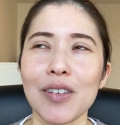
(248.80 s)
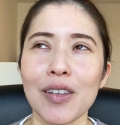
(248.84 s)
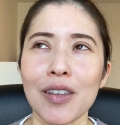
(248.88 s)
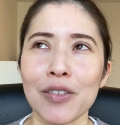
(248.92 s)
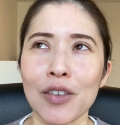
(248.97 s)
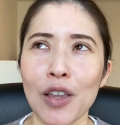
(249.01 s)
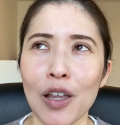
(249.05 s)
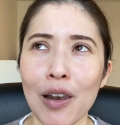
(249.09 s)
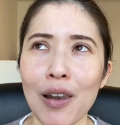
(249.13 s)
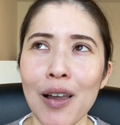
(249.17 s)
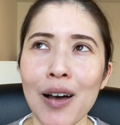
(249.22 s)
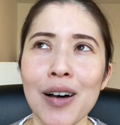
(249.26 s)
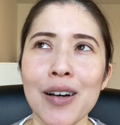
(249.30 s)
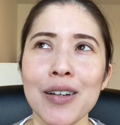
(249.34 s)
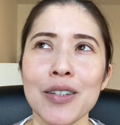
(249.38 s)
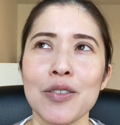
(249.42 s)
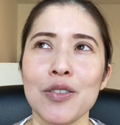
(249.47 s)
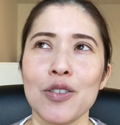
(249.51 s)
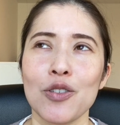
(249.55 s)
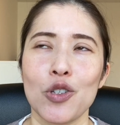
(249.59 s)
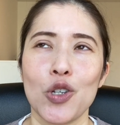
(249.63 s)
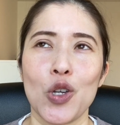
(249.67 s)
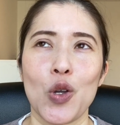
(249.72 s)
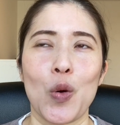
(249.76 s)
the
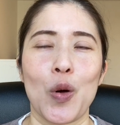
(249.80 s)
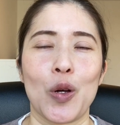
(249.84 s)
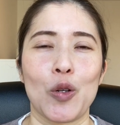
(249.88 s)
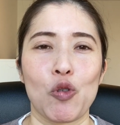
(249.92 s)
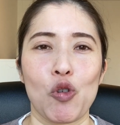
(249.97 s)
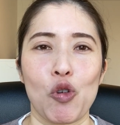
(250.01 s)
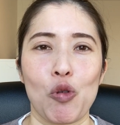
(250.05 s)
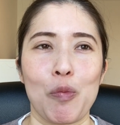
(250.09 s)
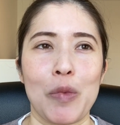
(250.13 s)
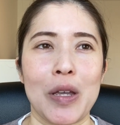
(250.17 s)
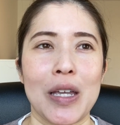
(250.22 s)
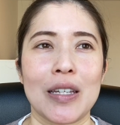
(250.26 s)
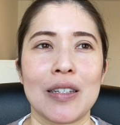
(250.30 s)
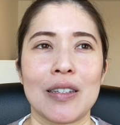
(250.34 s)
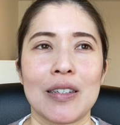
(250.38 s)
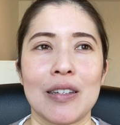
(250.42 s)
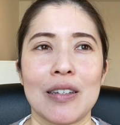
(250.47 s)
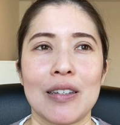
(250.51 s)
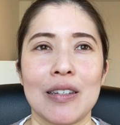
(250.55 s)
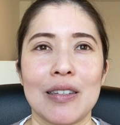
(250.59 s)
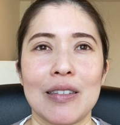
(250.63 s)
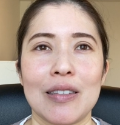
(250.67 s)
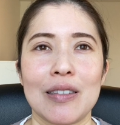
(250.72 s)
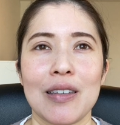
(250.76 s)
last 200
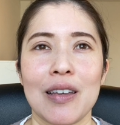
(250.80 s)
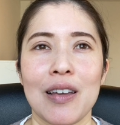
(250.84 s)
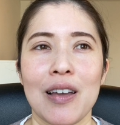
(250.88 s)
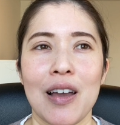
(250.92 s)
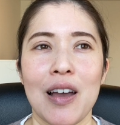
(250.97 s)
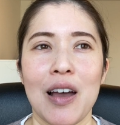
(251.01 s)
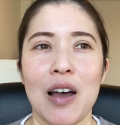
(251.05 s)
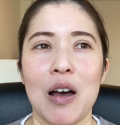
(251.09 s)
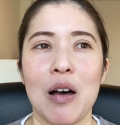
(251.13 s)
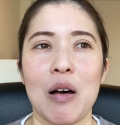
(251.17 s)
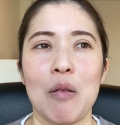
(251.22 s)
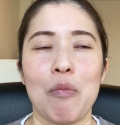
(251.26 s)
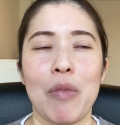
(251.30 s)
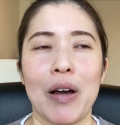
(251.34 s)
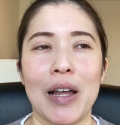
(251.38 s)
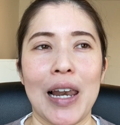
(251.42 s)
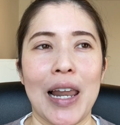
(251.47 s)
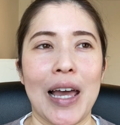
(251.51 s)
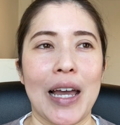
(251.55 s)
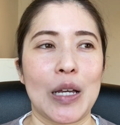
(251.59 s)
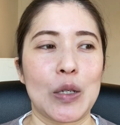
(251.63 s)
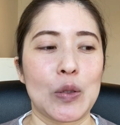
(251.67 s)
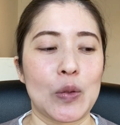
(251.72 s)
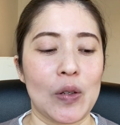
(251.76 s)
meters, my
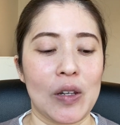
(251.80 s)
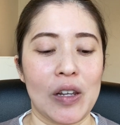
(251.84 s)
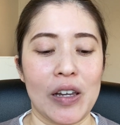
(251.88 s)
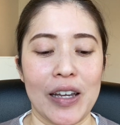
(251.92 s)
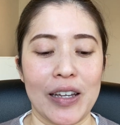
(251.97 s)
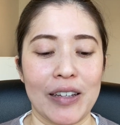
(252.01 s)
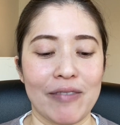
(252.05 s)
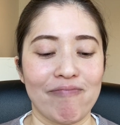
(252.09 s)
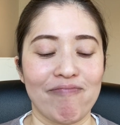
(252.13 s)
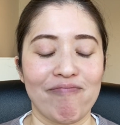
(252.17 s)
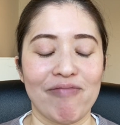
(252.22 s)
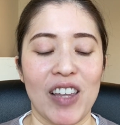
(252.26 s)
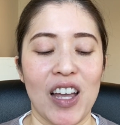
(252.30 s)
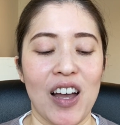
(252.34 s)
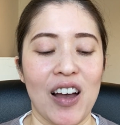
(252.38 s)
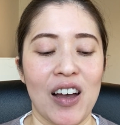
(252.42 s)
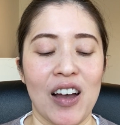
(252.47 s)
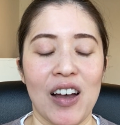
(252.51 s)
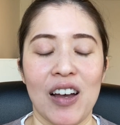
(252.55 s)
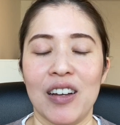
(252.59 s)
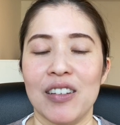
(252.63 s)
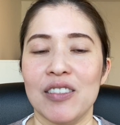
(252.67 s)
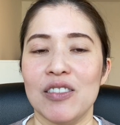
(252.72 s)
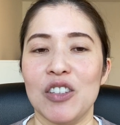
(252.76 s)
legs were like,
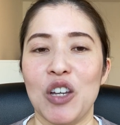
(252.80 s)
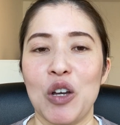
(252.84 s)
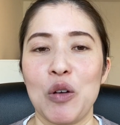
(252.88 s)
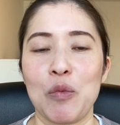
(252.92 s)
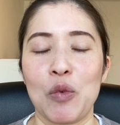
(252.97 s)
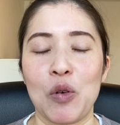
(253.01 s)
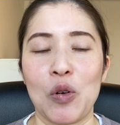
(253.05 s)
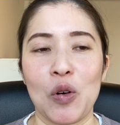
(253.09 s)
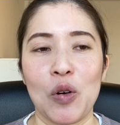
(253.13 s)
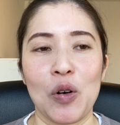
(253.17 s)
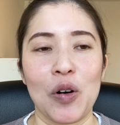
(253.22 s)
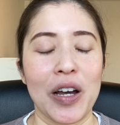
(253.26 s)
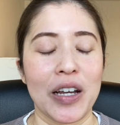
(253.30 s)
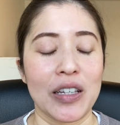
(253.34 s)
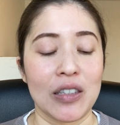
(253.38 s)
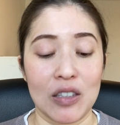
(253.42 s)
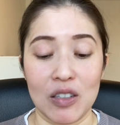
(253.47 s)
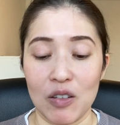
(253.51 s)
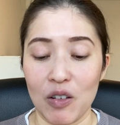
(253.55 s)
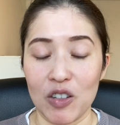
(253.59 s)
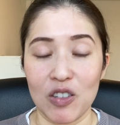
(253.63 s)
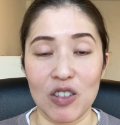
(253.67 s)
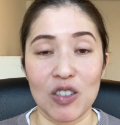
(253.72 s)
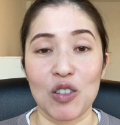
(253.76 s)
nah, no more. And
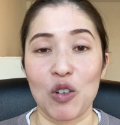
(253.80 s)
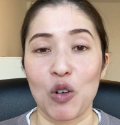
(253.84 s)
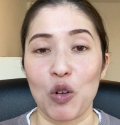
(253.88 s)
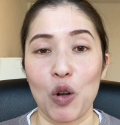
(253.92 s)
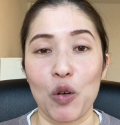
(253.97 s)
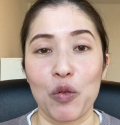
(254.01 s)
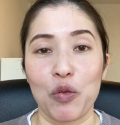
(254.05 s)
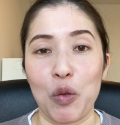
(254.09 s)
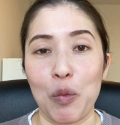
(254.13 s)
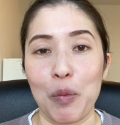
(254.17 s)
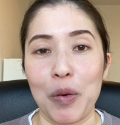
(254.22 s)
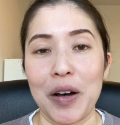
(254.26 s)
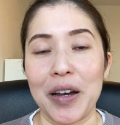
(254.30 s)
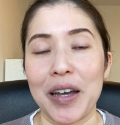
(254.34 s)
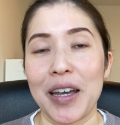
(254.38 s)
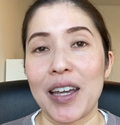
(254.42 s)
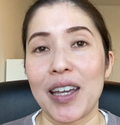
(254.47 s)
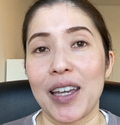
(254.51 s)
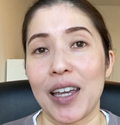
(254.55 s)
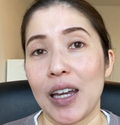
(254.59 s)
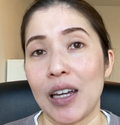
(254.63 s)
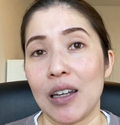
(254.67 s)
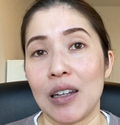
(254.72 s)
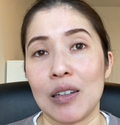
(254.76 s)
so I just got off the
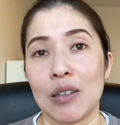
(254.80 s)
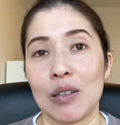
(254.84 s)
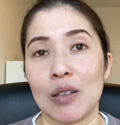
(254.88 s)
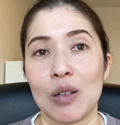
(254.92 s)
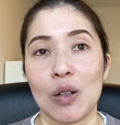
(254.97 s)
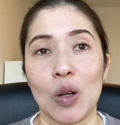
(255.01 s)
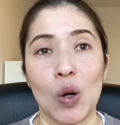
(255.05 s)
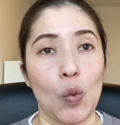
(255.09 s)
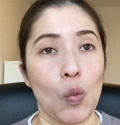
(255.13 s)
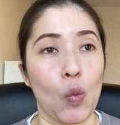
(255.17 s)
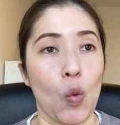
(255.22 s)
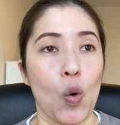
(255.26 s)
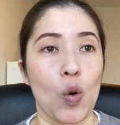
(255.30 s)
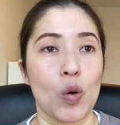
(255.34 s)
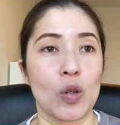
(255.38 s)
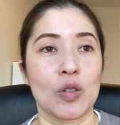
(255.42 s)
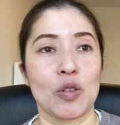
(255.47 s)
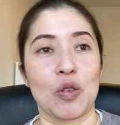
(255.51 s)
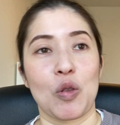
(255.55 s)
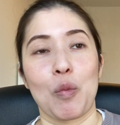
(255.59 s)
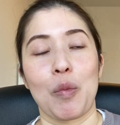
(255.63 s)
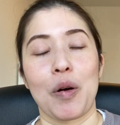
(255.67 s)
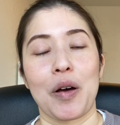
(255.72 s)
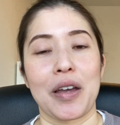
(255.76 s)
bike and
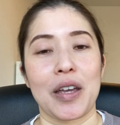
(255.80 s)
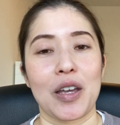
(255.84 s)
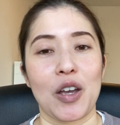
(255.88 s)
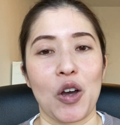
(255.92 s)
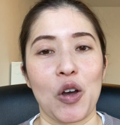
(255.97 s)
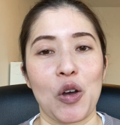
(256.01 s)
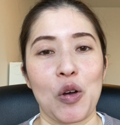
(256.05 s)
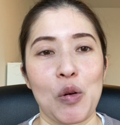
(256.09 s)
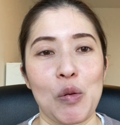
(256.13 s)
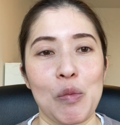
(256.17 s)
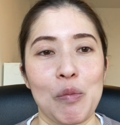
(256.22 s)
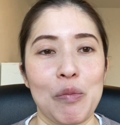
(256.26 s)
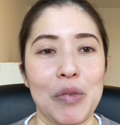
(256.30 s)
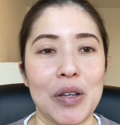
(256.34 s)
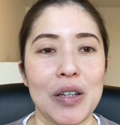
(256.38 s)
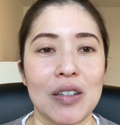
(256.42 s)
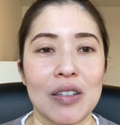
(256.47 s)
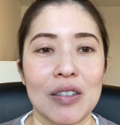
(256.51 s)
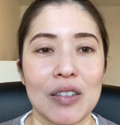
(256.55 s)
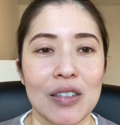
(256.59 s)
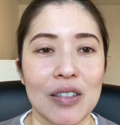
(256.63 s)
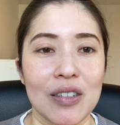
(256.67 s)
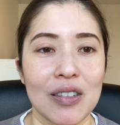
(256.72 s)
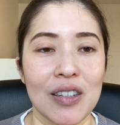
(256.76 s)
walked the bike home
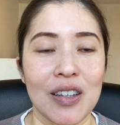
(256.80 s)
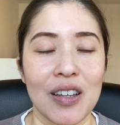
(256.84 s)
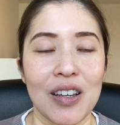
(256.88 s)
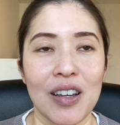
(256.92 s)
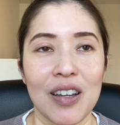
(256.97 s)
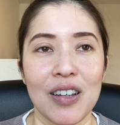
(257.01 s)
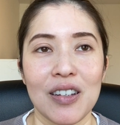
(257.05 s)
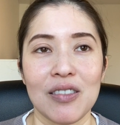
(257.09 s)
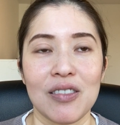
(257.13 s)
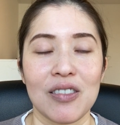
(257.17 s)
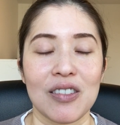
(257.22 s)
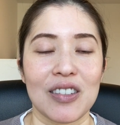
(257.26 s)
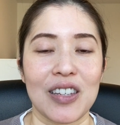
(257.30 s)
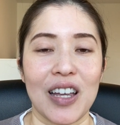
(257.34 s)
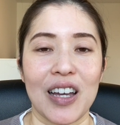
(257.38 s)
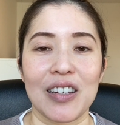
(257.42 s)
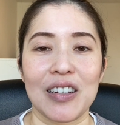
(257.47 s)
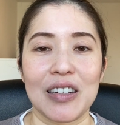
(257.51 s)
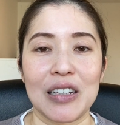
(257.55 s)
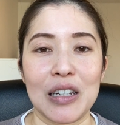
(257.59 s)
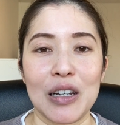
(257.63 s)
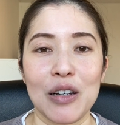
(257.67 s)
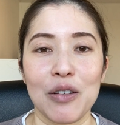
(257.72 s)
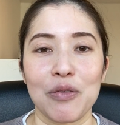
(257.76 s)
because I just
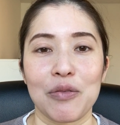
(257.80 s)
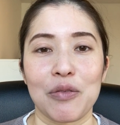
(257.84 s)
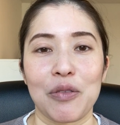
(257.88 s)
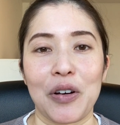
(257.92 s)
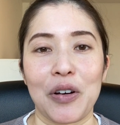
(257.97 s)
had enough,